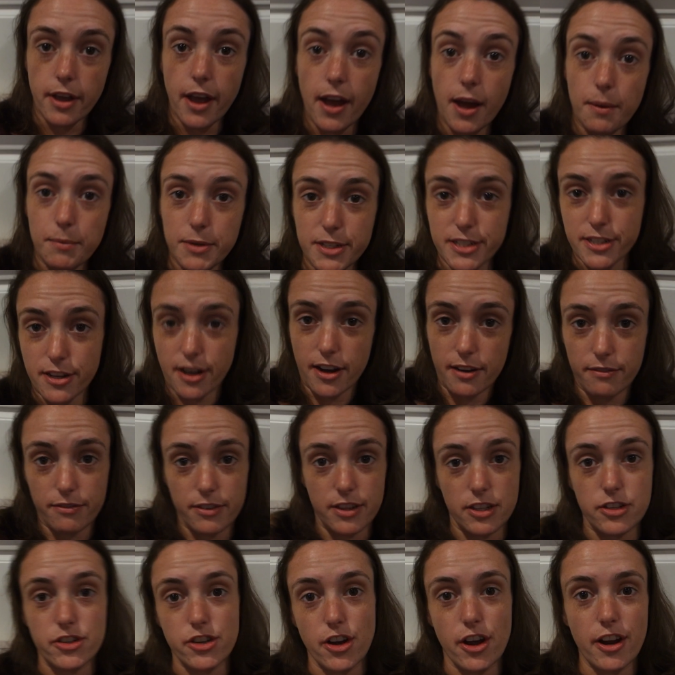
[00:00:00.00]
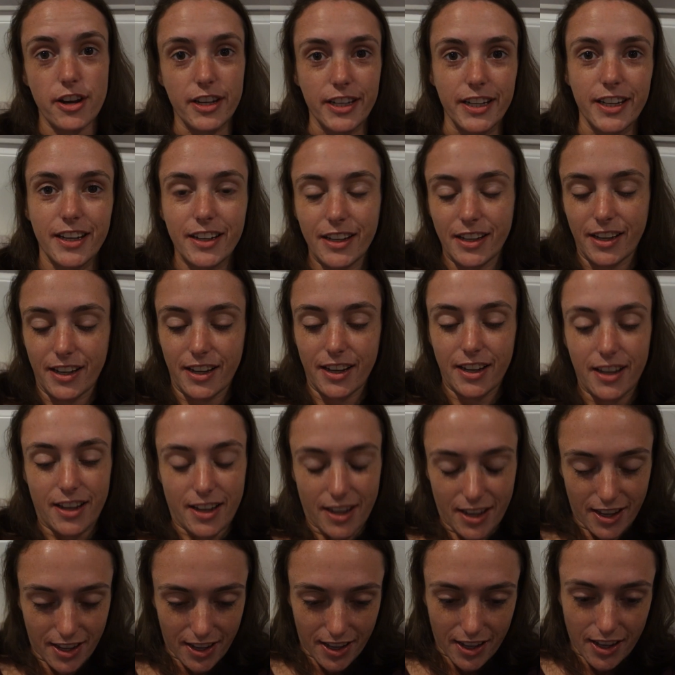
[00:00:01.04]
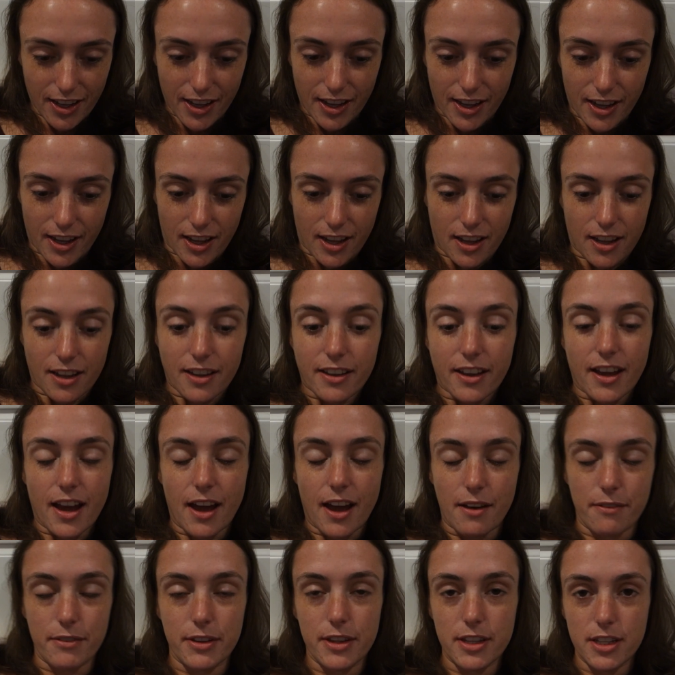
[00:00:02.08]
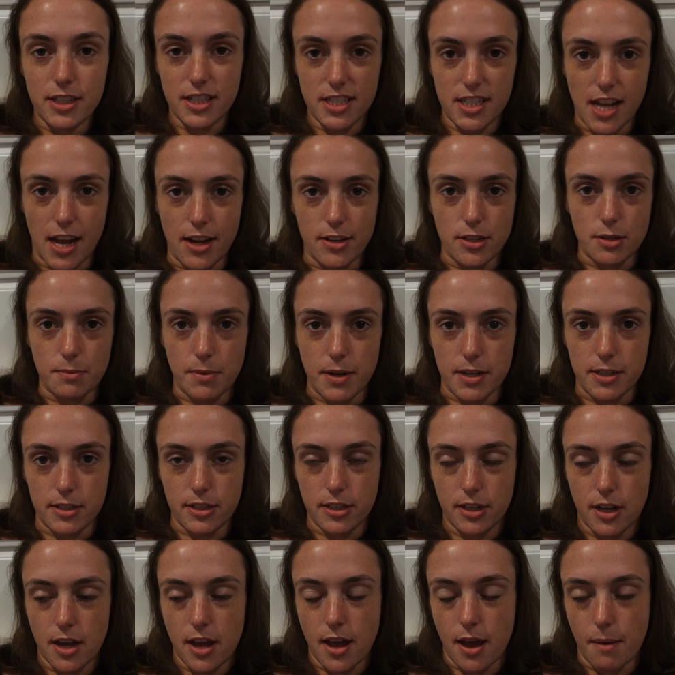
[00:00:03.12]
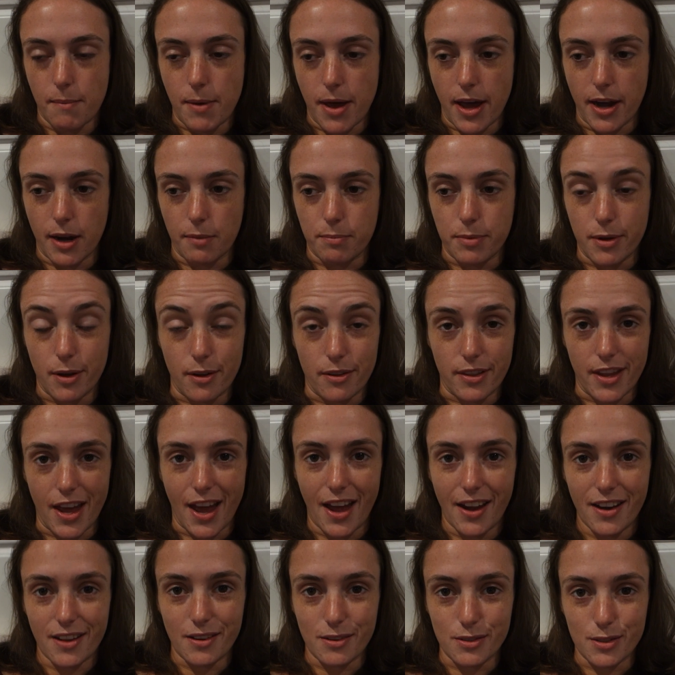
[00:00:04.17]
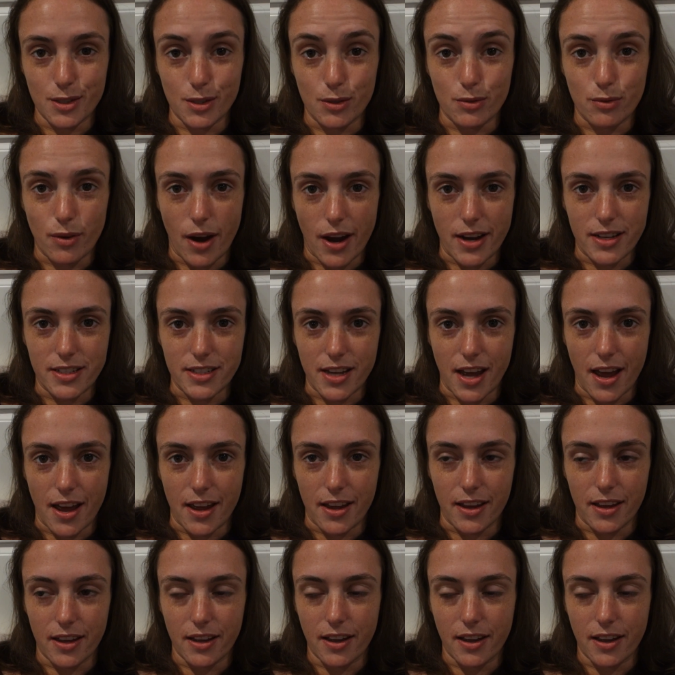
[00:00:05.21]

yeah, I'm excited for the journey. Can't really say too much about it beyond that. It was a great day.